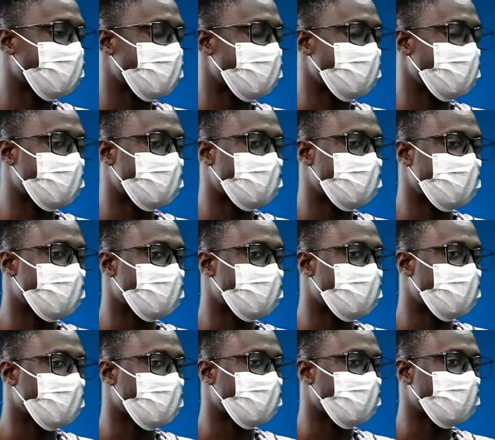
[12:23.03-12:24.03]
instance you are
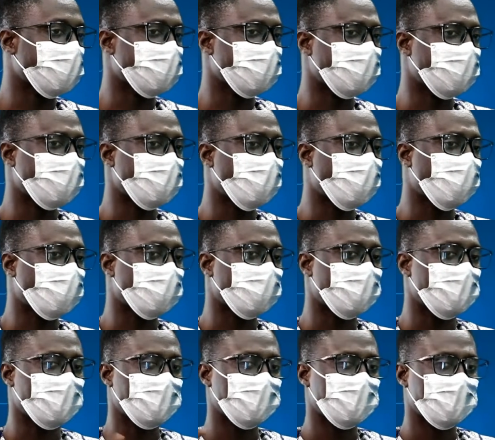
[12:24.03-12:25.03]
considering, oh,
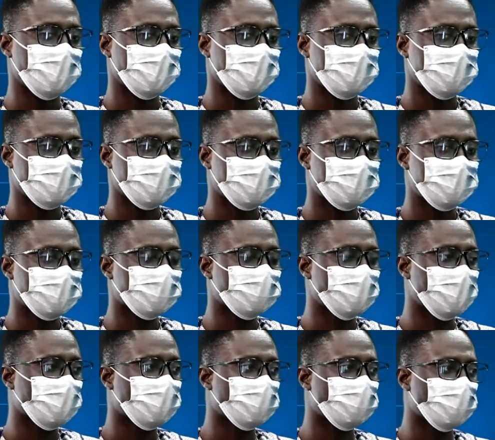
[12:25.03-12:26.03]
this one
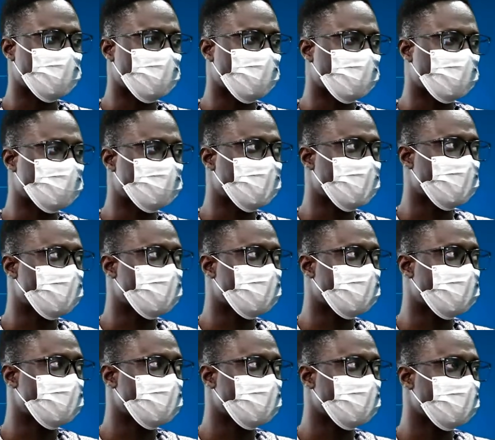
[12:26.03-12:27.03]
could augment
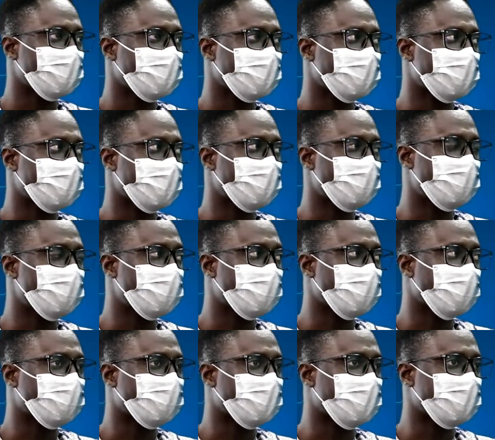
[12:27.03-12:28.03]
the use of
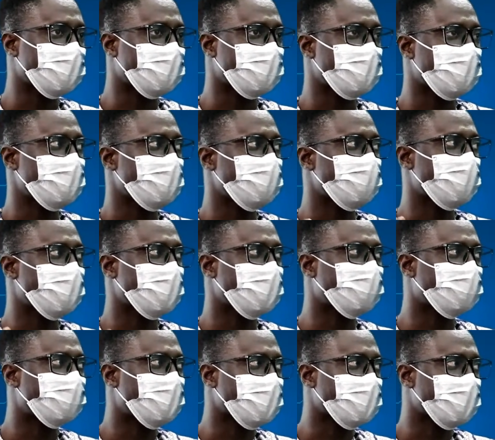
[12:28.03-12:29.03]
this to give
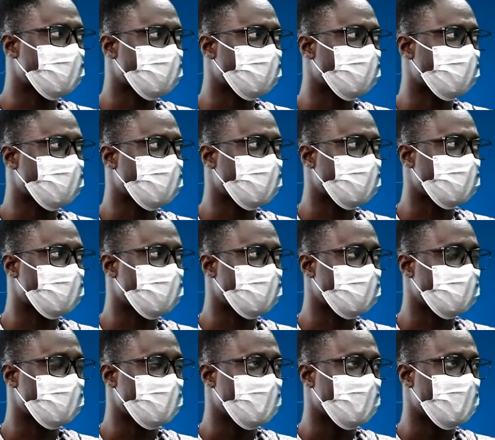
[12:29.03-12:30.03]
better utility.
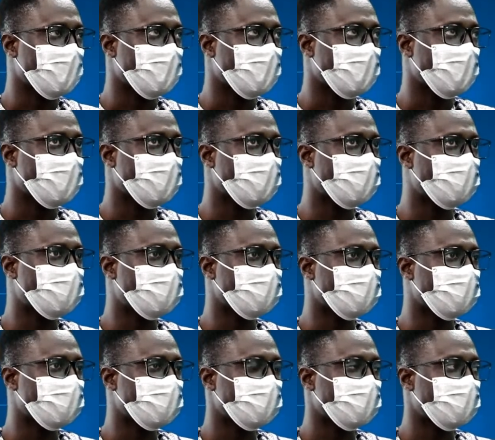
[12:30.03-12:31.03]
And
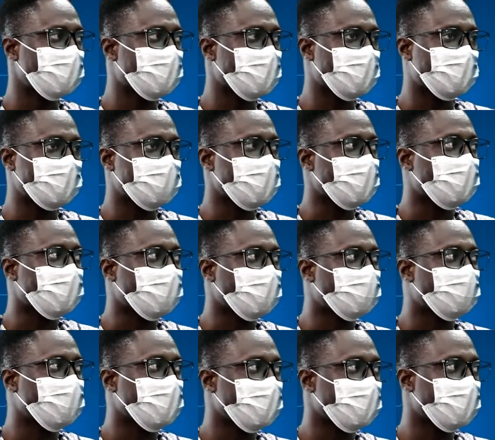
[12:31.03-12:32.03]
the tech
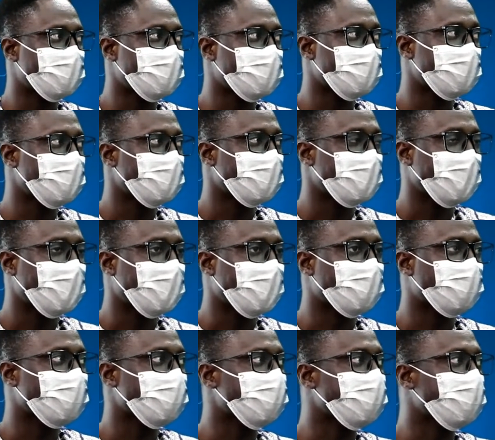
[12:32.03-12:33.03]
companies are not
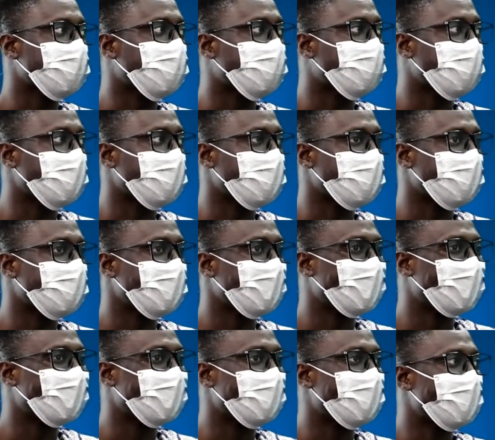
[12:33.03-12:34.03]
stopping
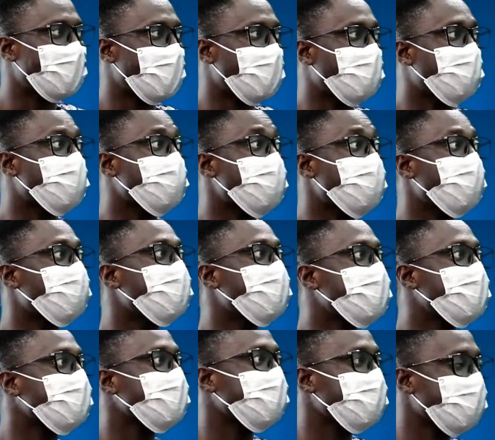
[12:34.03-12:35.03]
in their
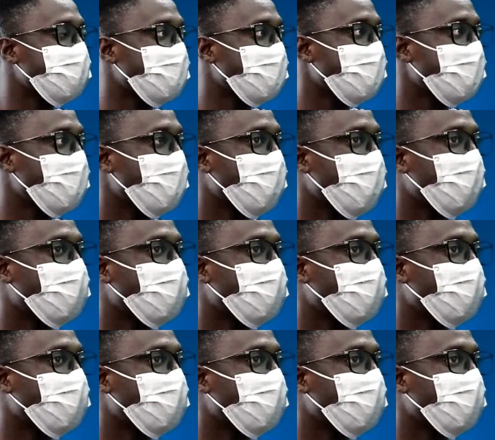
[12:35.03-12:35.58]
provision of